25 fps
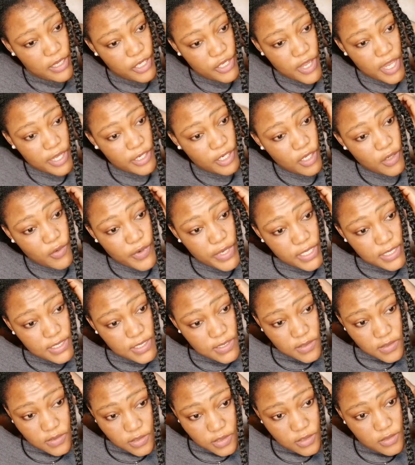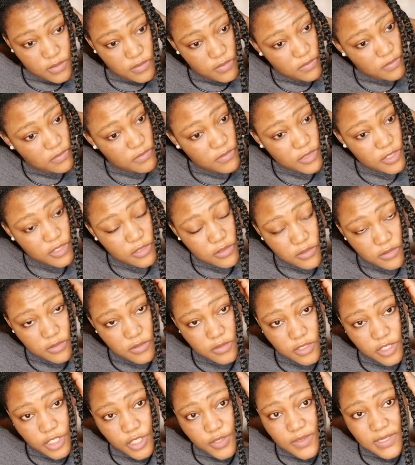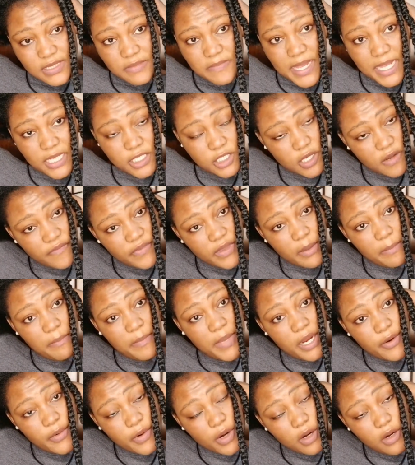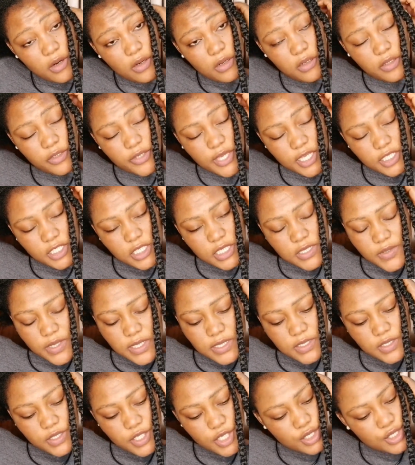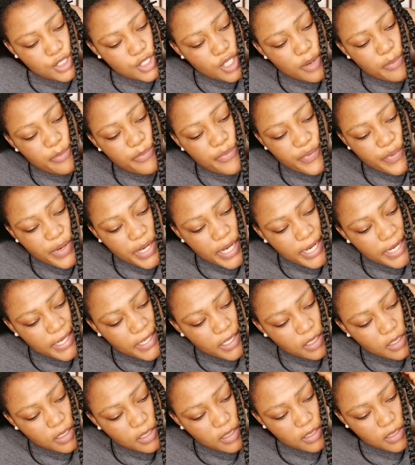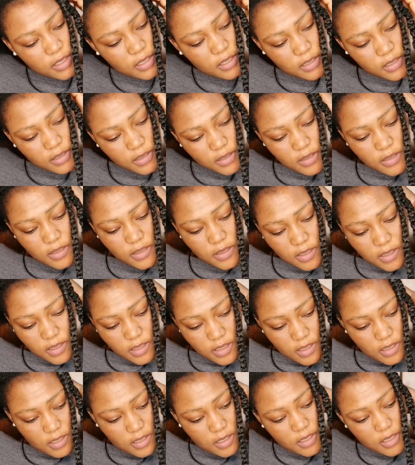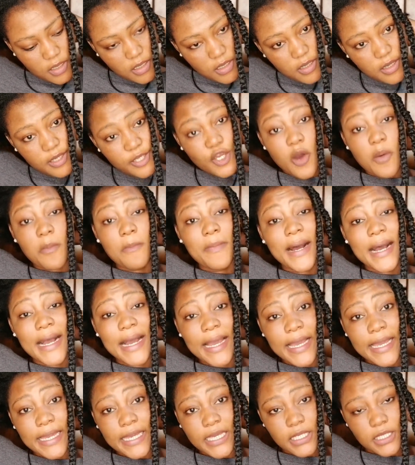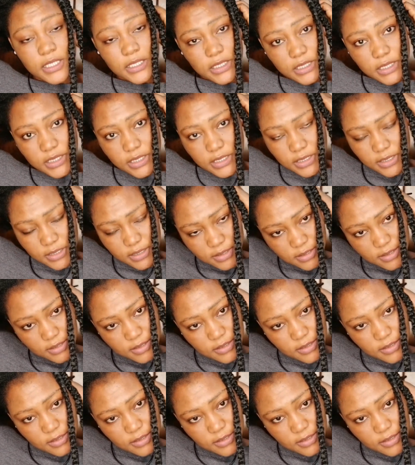you're not going to use much of the mirror. You're just going to use your brain, your mind.